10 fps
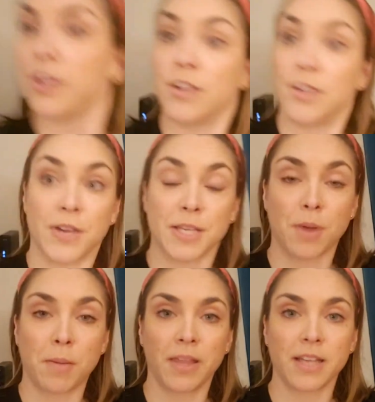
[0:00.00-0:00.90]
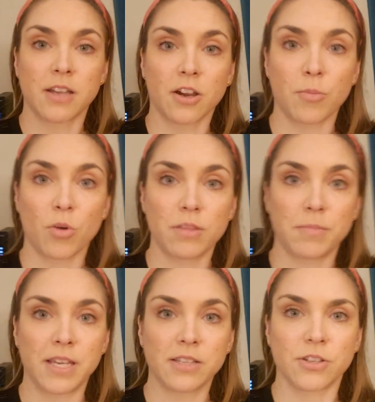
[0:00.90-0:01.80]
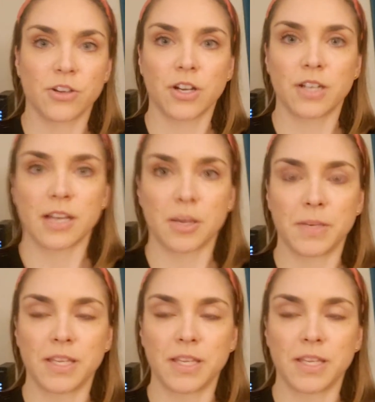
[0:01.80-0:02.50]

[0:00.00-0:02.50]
you guys probably like Tucker more than me, so you're gonna tell me